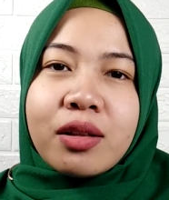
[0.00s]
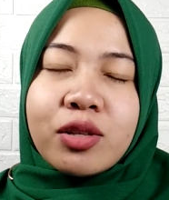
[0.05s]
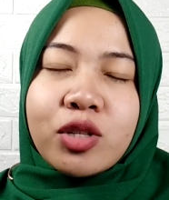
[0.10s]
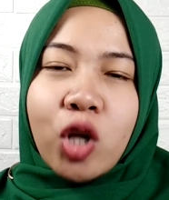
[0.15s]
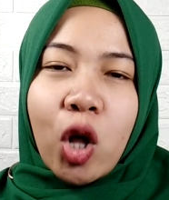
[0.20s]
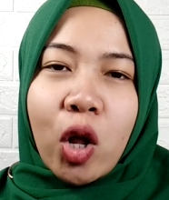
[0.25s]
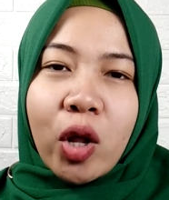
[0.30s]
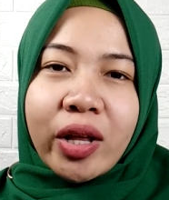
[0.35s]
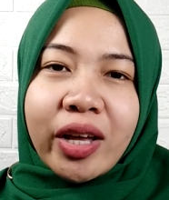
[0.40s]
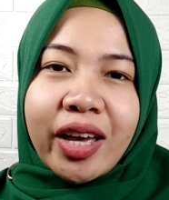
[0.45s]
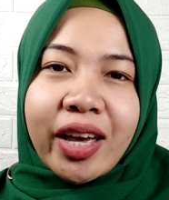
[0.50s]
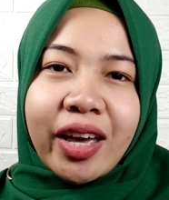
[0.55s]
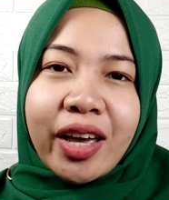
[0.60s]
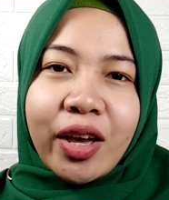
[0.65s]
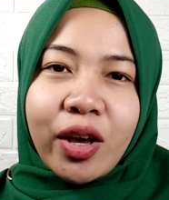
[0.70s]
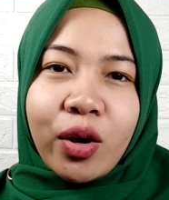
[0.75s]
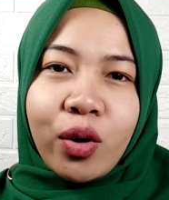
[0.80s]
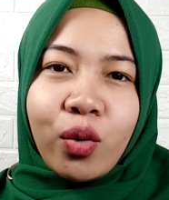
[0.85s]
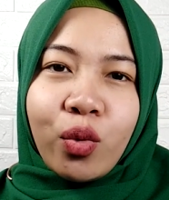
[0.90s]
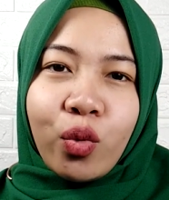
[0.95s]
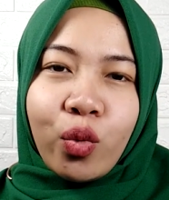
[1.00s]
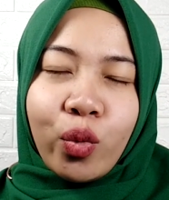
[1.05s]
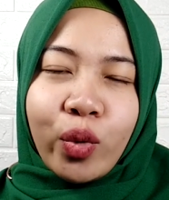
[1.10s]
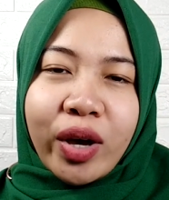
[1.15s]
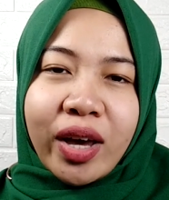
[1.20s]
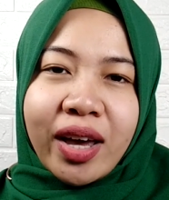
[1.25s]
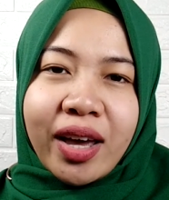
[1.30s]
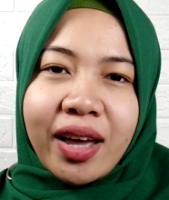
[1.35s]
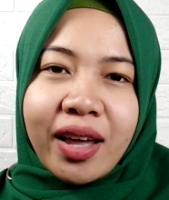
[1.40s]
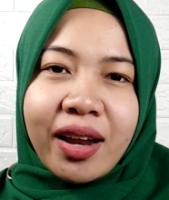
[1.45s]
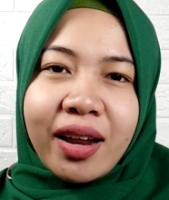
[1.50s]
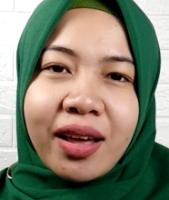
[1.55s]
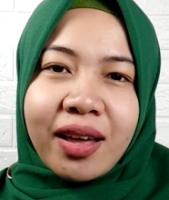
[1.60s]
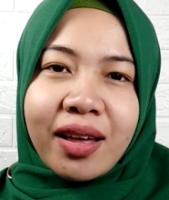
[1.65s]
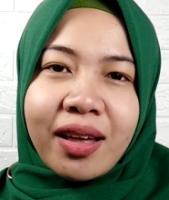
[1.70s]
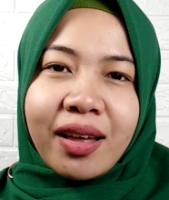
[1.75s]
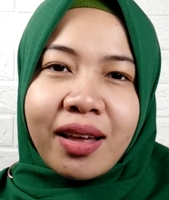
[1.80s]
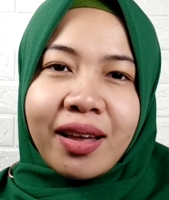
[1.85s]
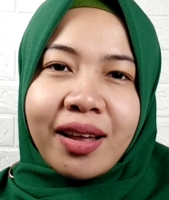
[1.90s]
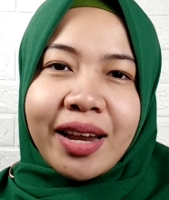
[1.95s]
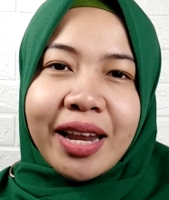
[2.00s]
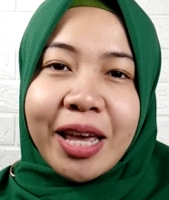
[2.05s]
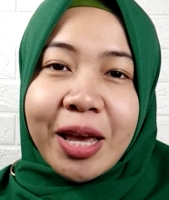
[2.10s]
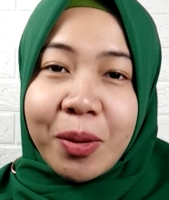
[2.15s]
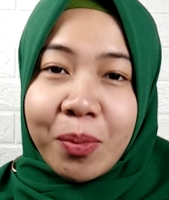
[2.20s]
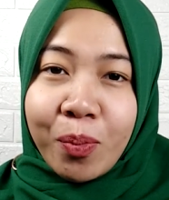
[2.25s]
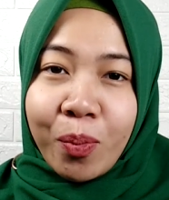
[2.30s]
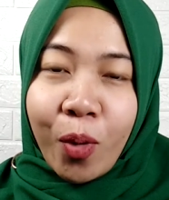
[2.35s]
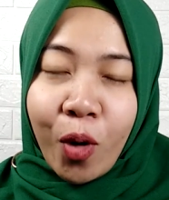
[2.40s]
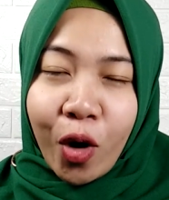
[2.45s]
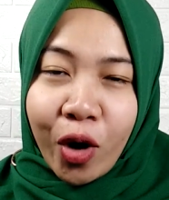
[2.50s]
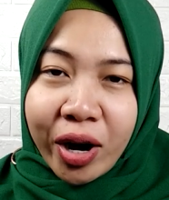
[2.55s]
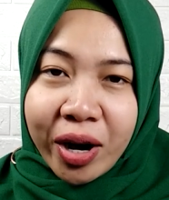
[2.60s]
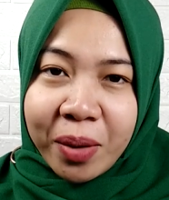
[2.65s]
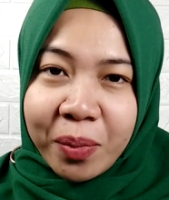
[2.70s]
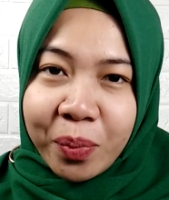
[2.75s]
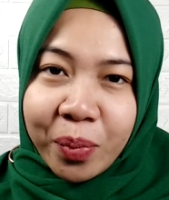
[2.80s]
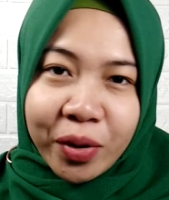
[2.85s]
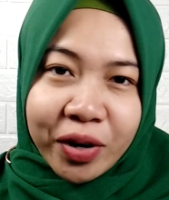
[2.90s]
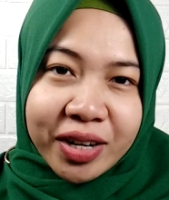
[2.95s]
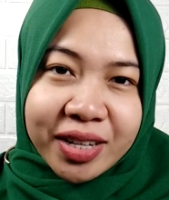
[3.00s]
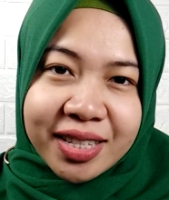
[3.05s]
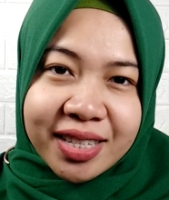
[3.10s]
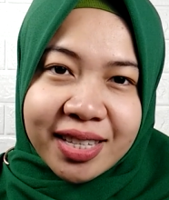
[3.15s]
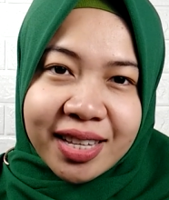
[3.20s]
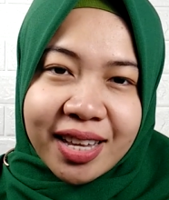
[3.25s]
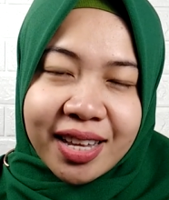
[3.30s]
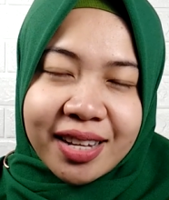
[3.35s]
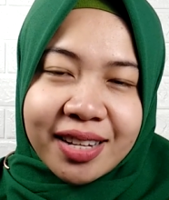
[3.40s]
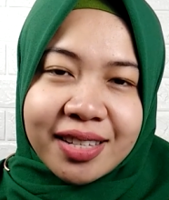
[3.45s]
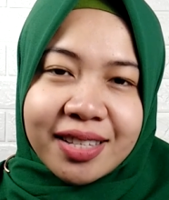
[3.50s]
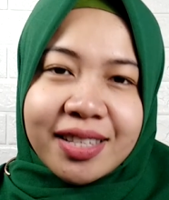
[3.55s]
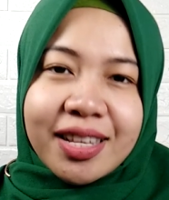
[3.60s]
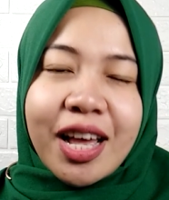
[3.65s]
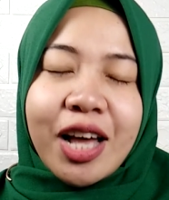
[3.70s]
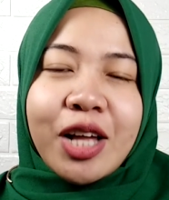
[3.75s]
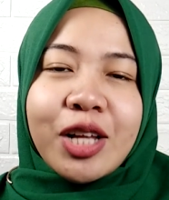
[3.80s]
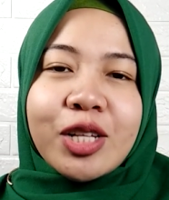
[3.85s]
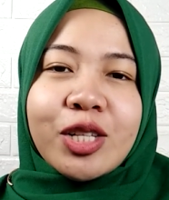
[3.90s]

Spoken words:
talking with important persons,